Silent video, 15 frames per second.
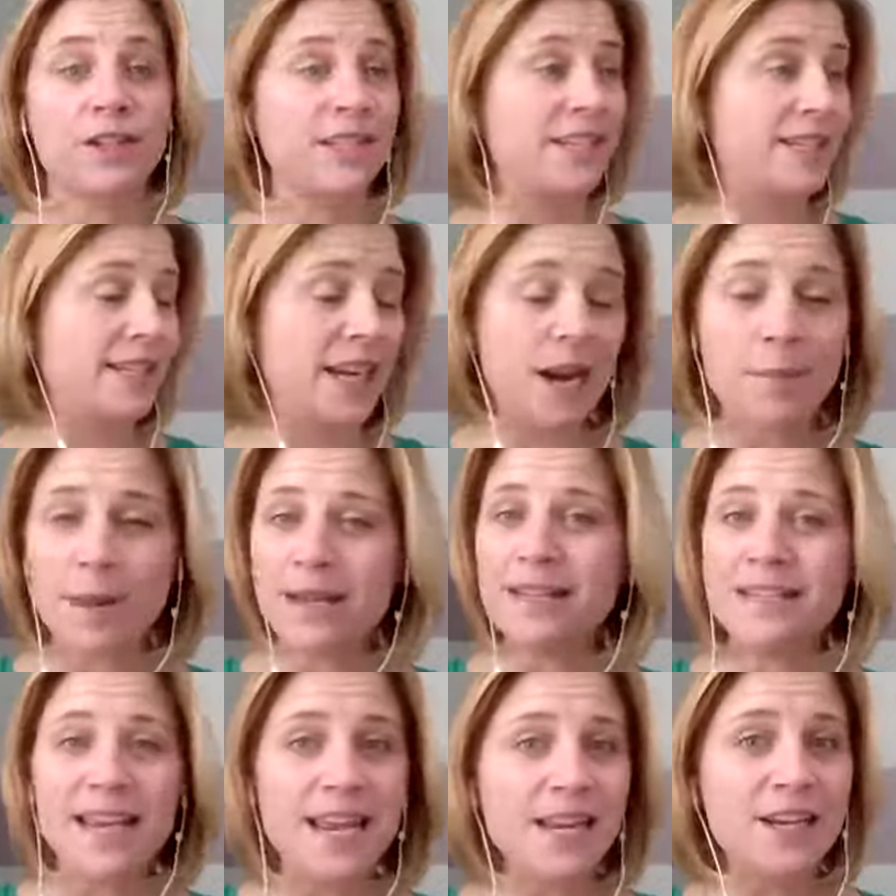to sit up and
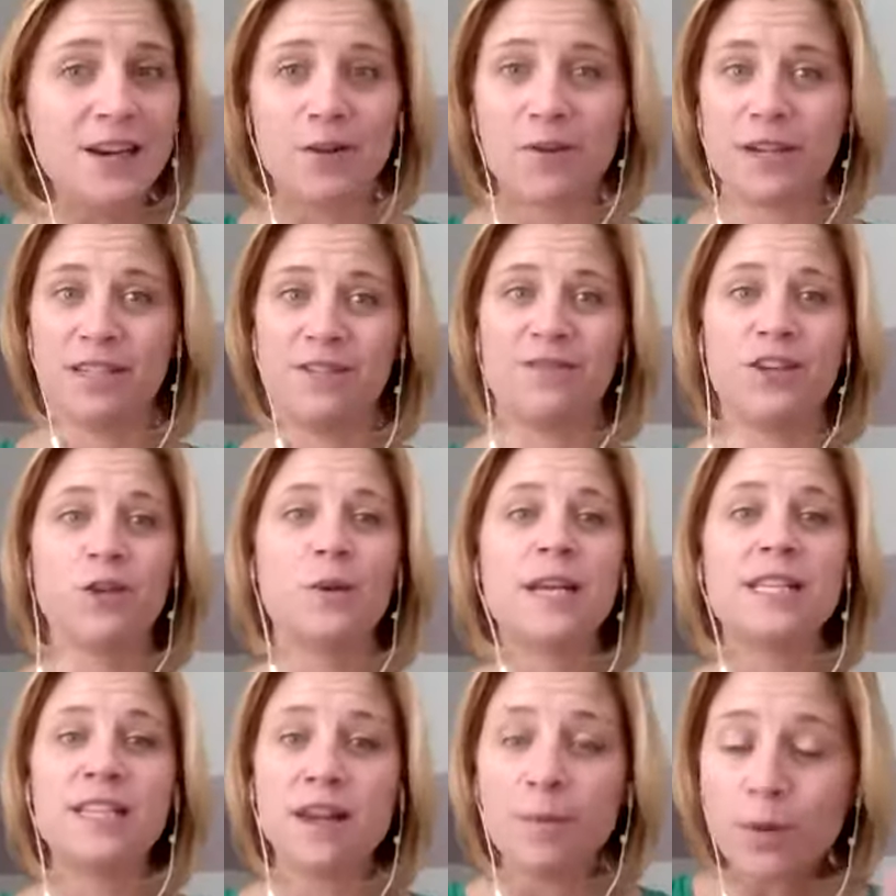take notice of you
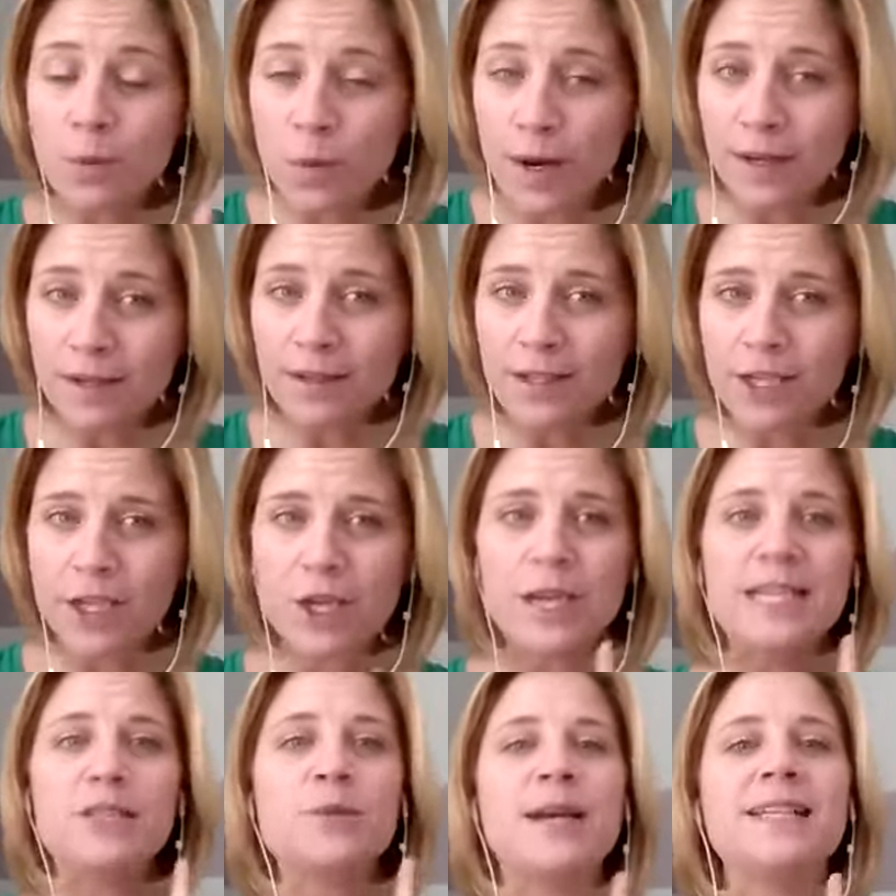is, number 1, you
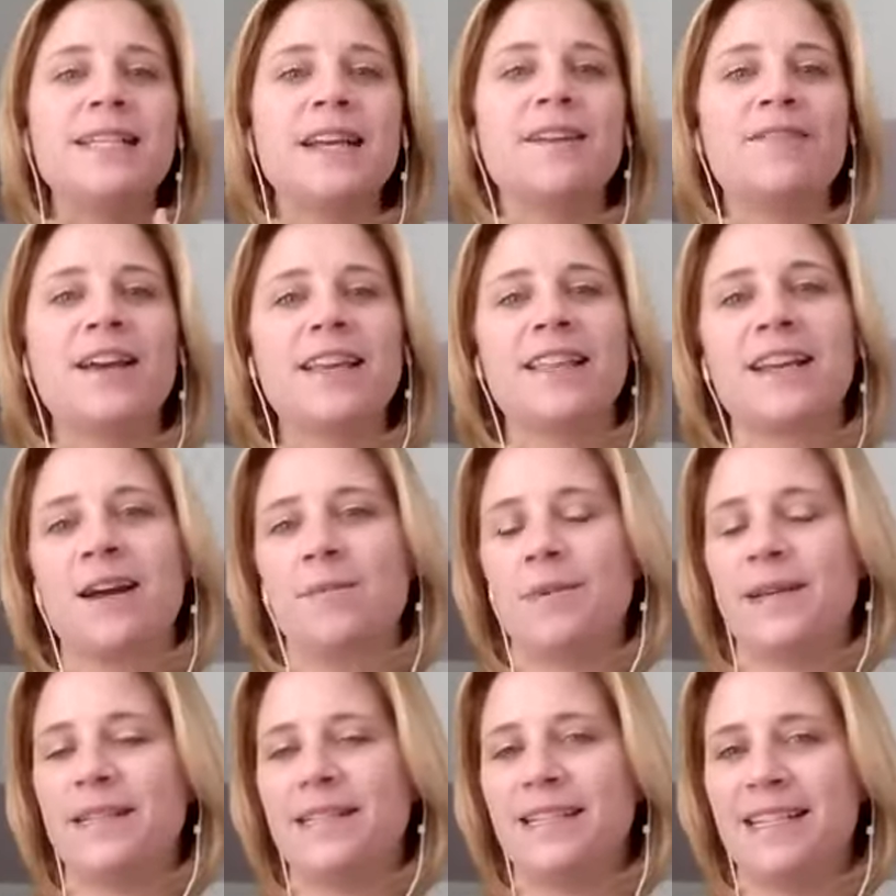need to identify the
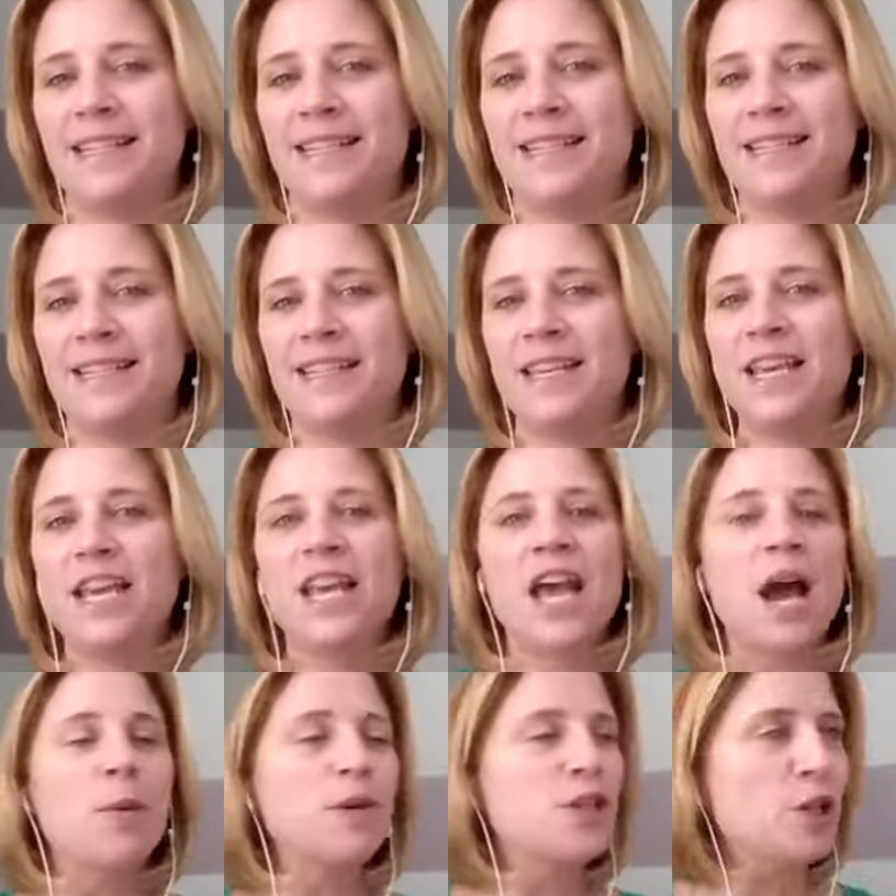company's needs.
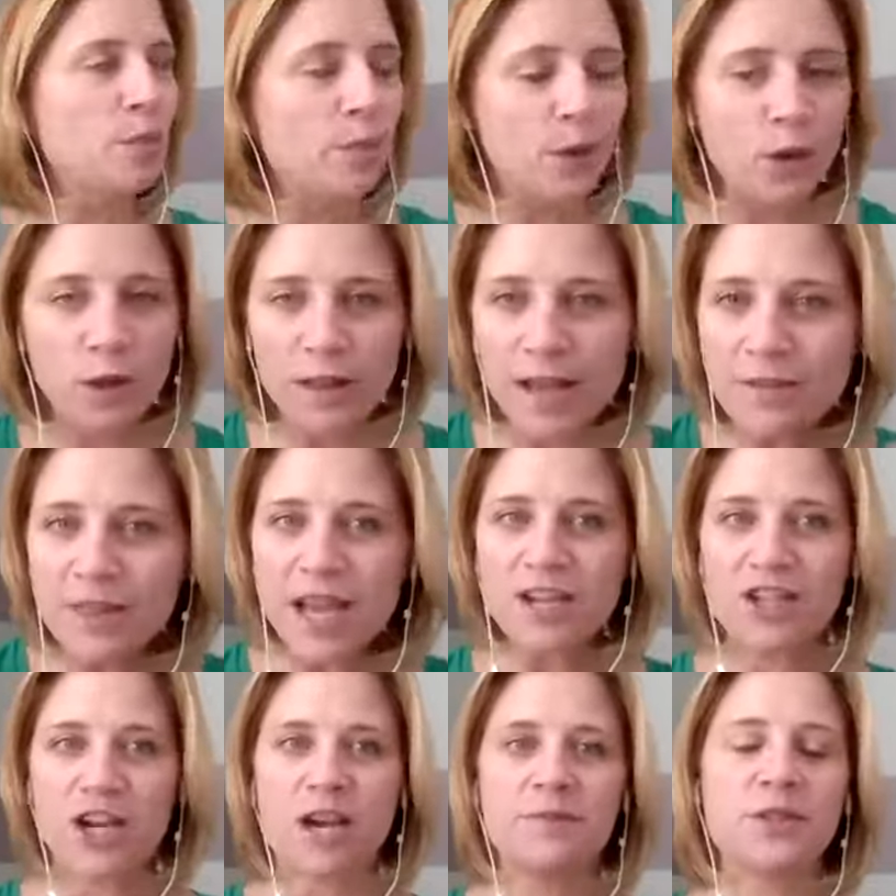I want you to pull out
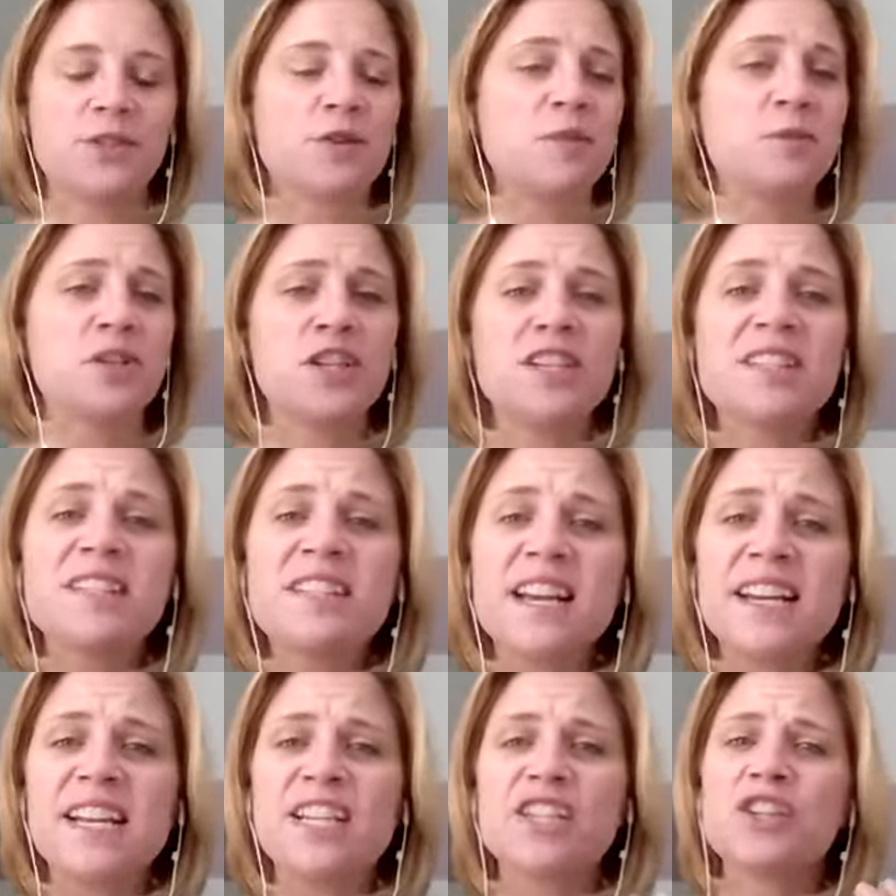that job description and
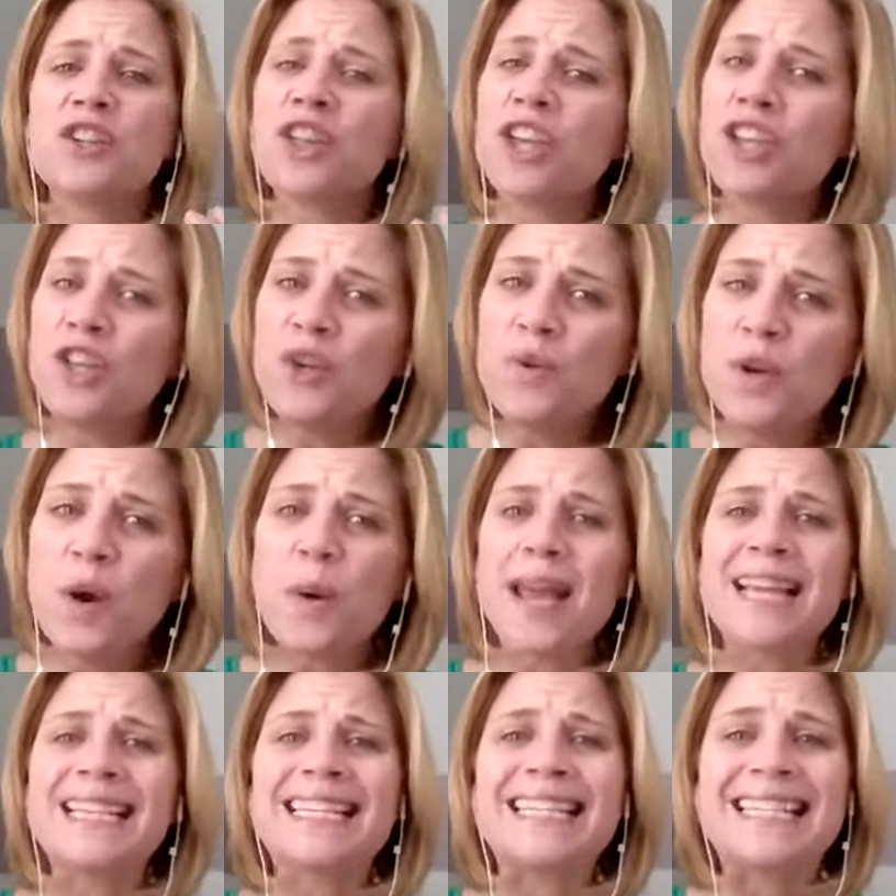study it so that you know
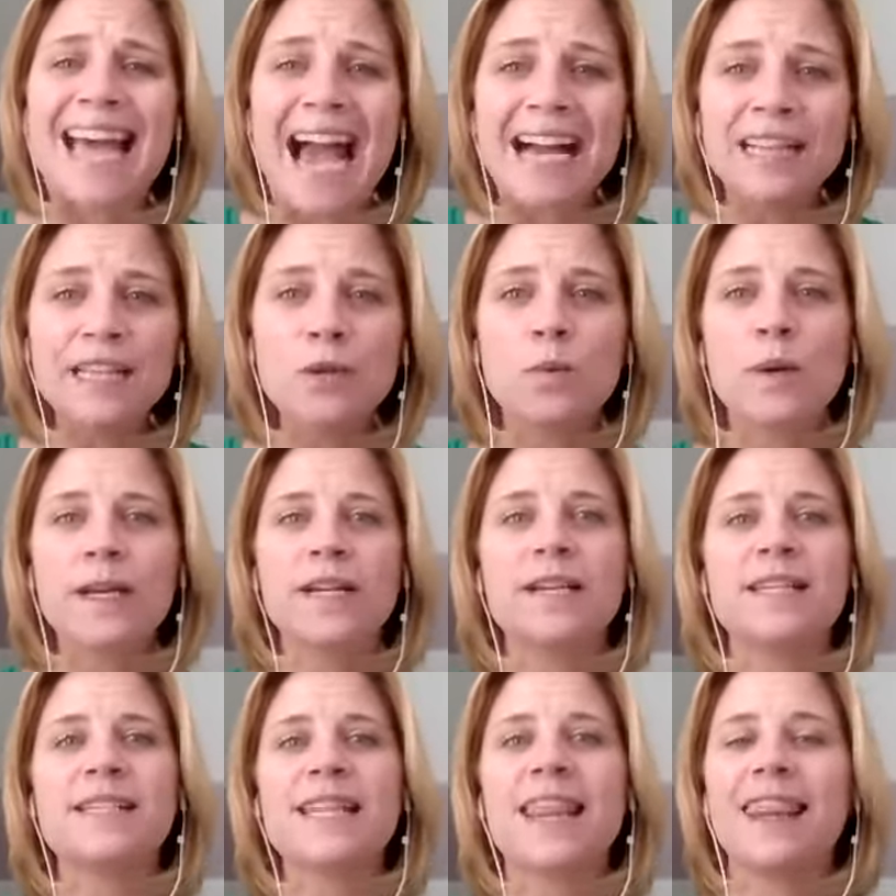exactly what it
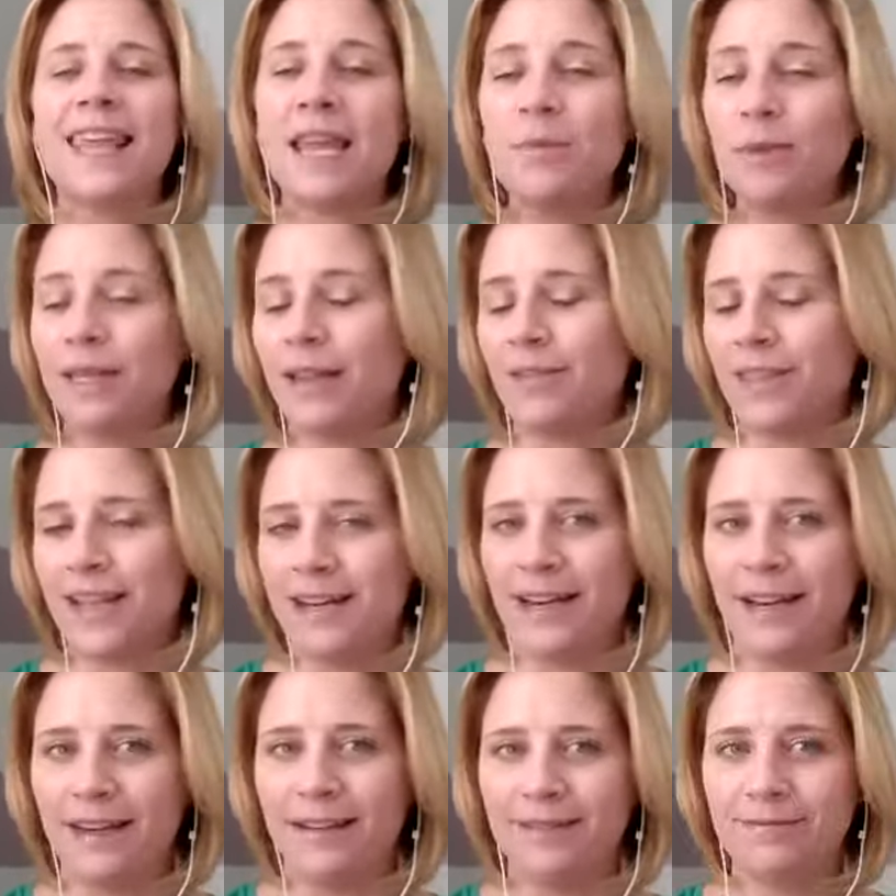is they believe they
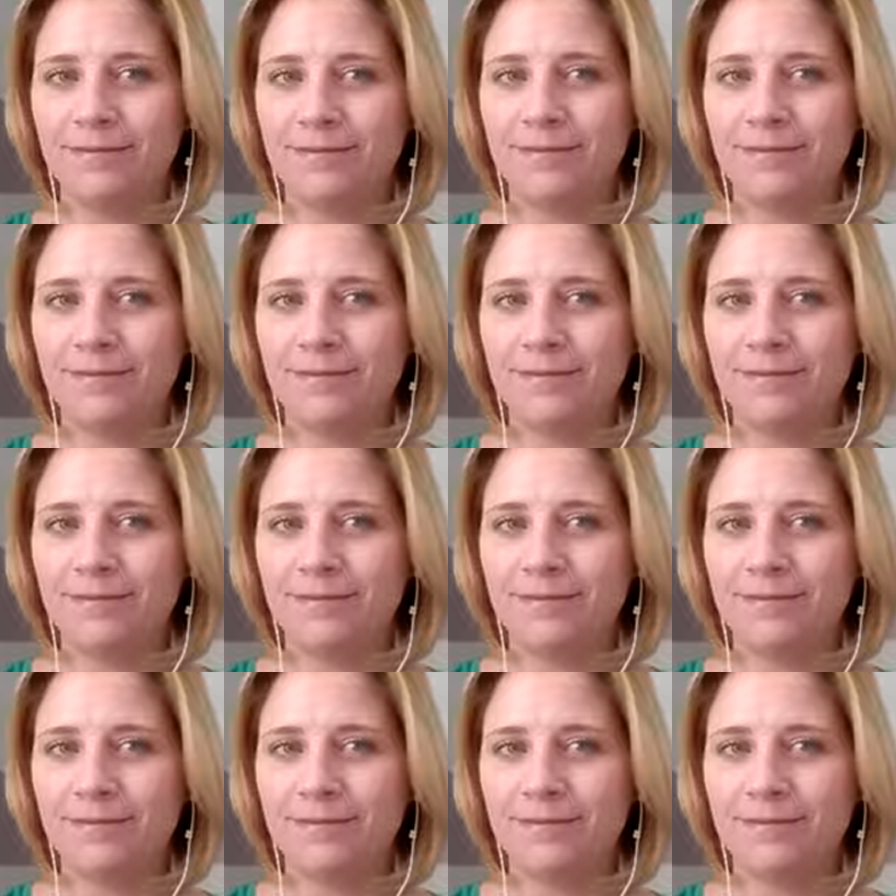need.